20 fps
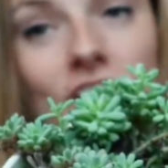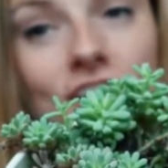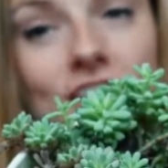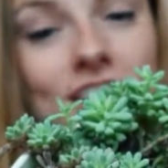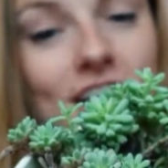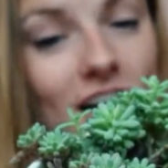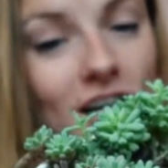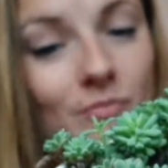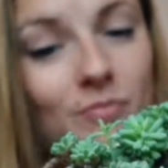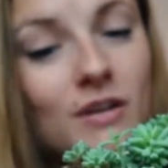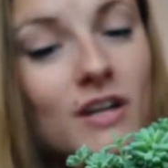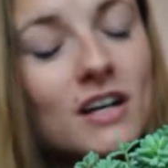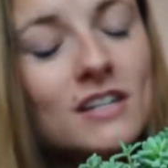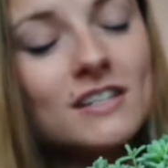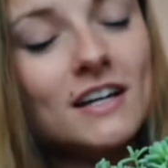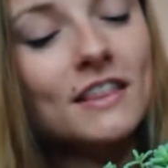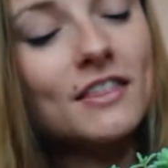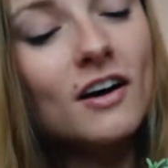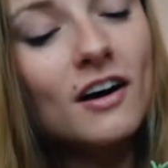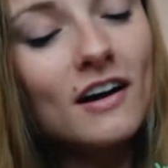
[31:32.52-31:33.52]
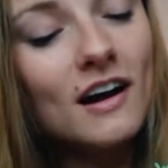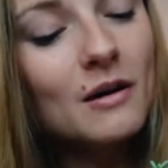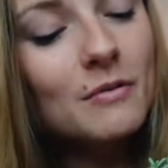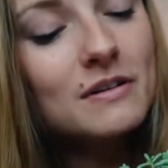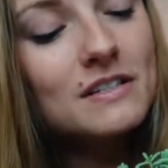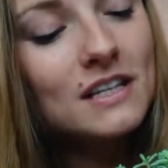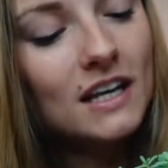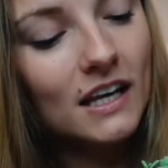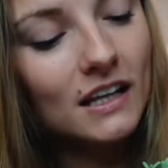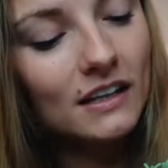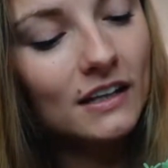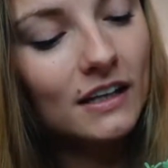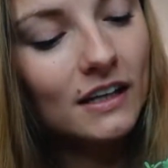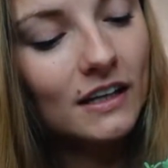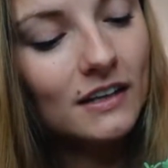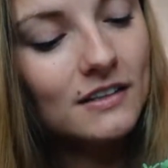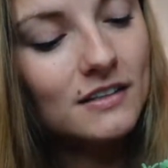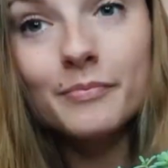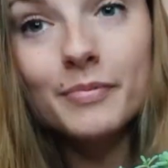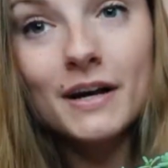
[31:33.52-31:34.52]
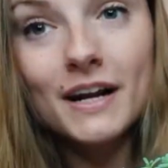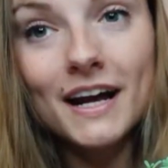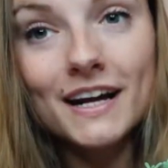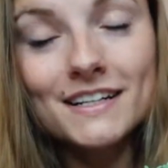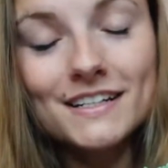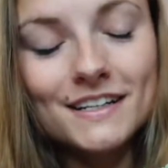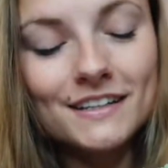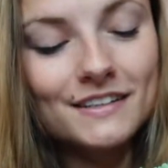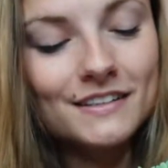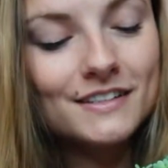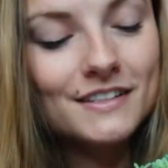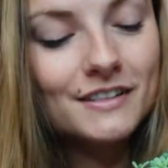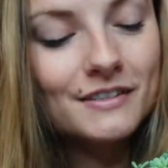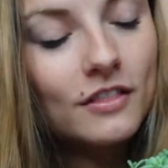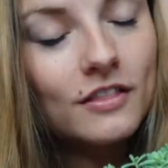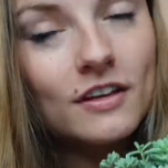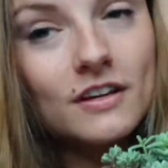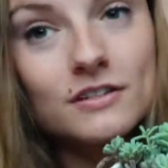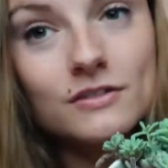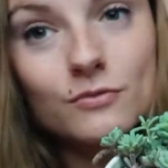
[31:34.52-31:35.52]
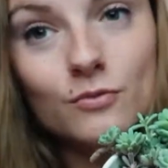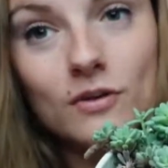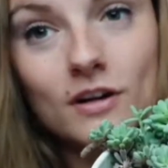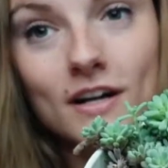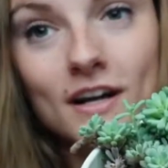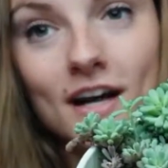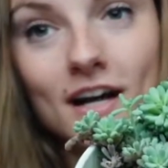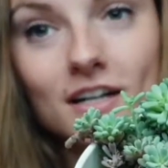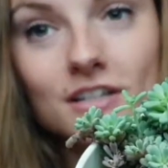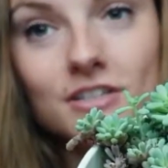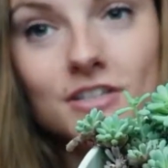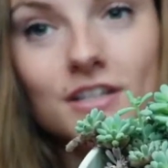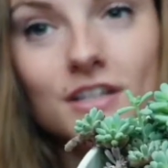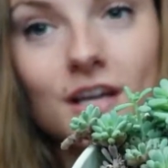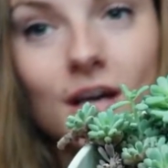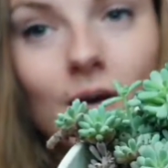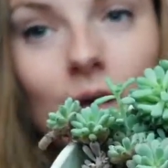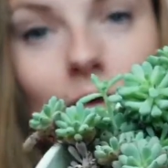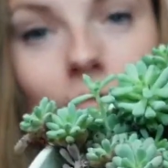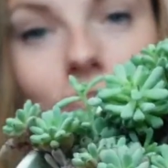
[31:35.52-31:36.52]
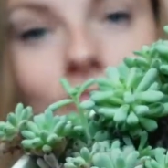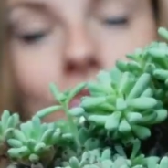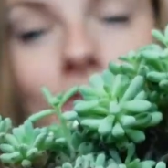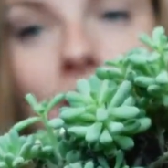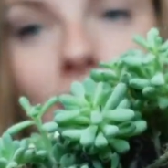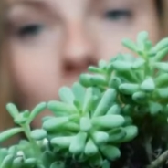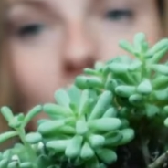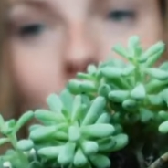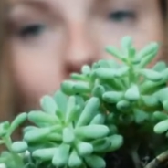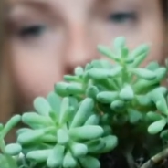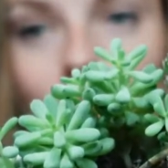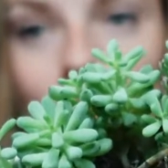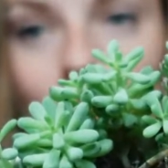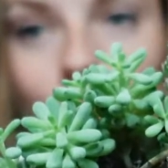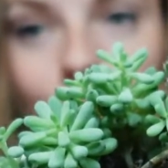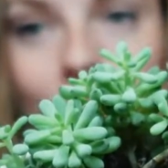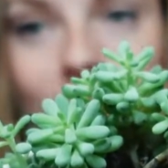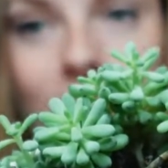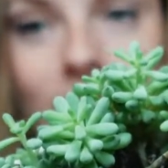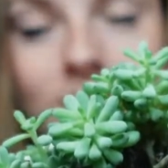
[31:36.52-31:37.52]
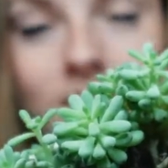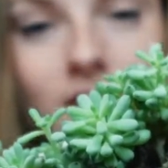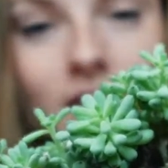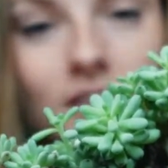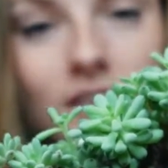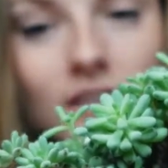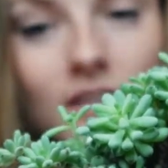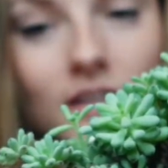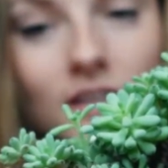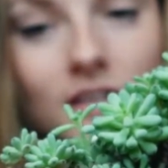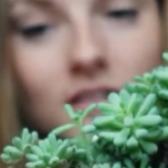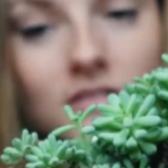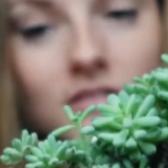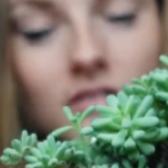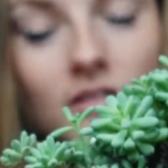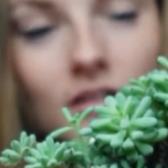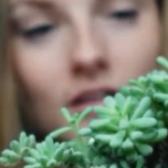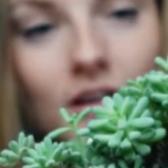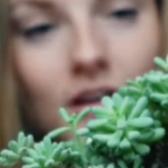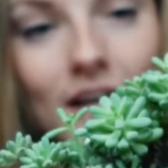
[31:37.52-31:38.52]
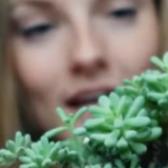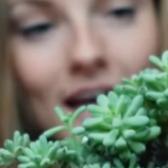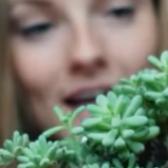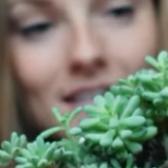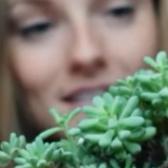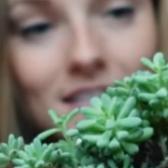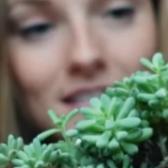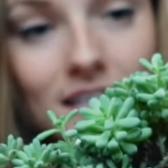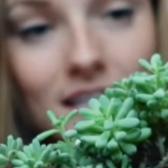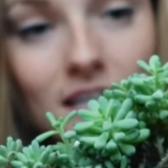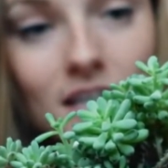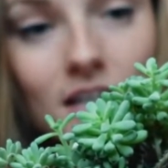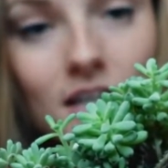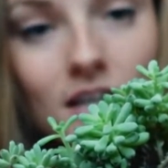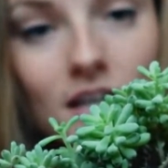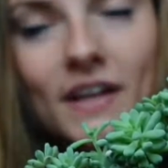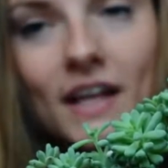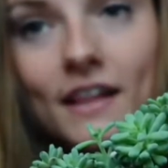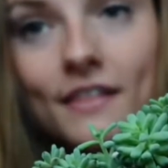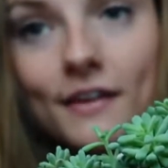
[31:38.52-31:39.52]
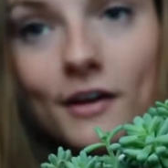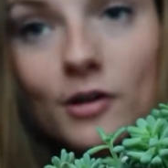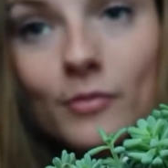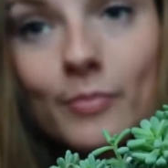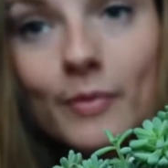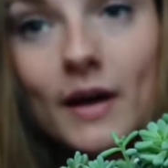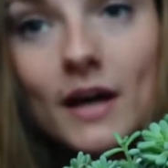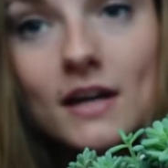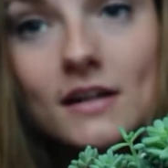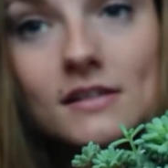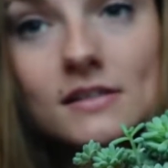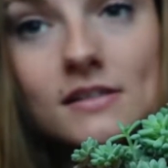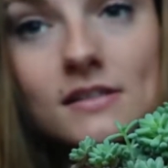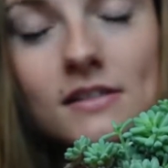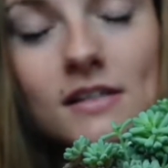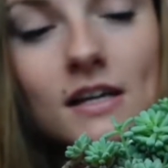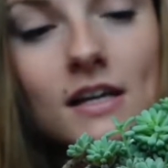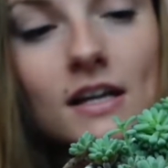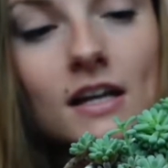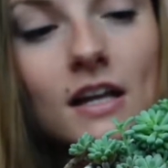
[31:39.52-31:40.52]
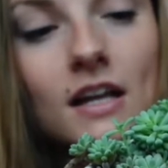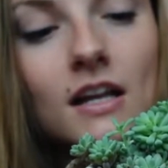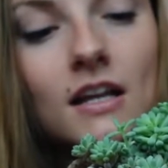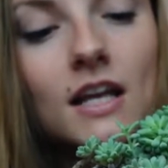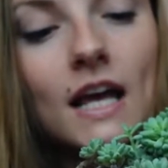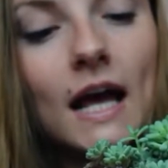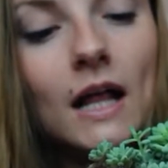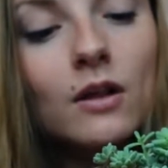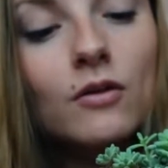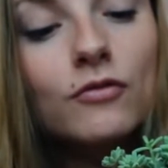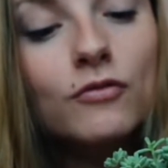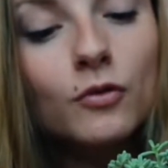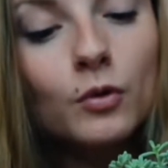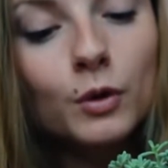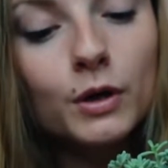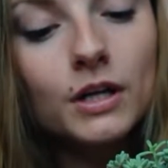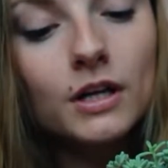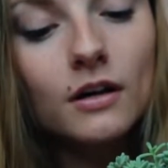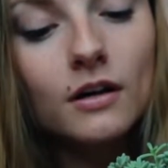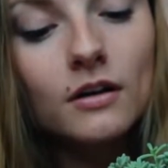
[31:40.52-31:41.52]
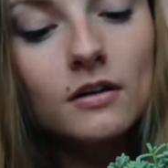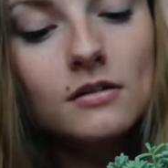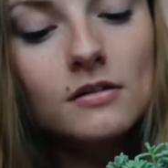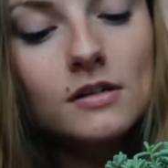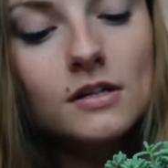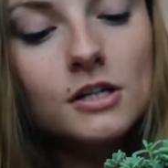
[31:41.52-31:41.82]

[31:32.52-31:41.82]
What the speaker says: attack because I thought I was killing it, but I didn't. This one actually came from Queen of Succulents on Etsy, and they're based in California.